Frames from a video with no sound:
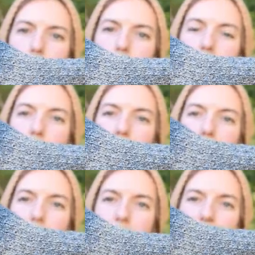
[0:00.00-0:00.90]
So I
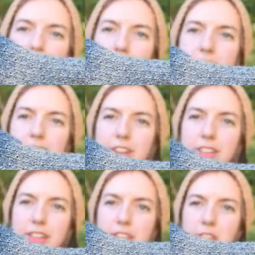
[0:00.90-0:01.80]
love the texture
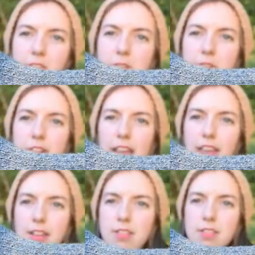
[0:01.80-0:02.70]
that this
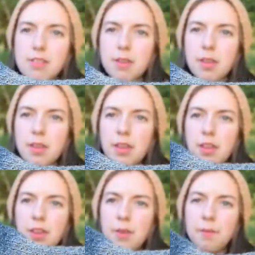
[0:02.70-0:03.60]
creates
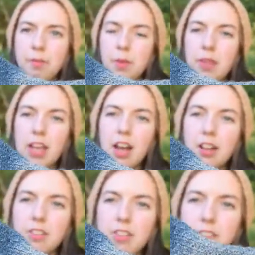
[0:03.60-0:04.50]
with the
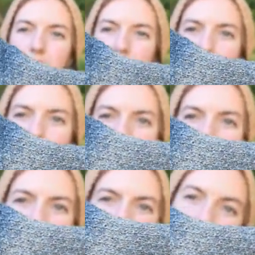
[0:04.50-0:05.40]
colors, because it's definitely an
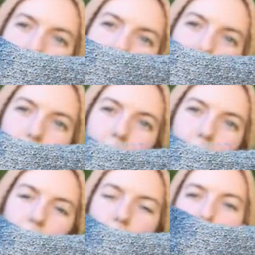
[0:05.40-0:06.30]
aqua color. It
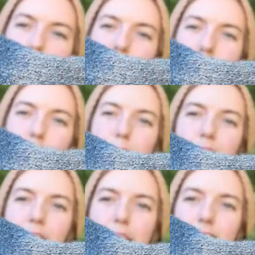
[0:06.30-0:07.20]
reminds me of the
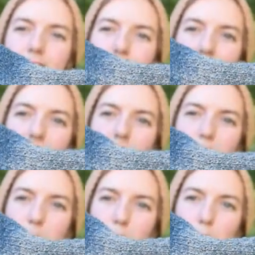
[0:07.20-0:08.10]
beach. You get the sand and
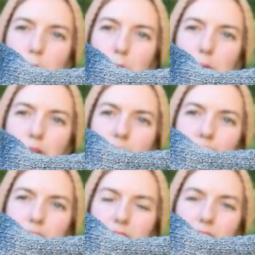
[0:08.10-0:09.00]
the blue
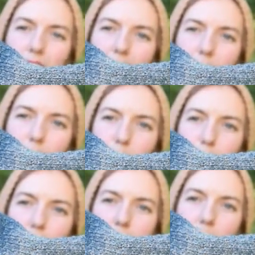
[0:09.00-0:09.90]
sky and the
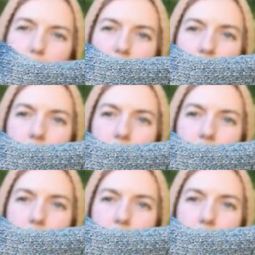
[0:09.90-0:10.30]
blue water.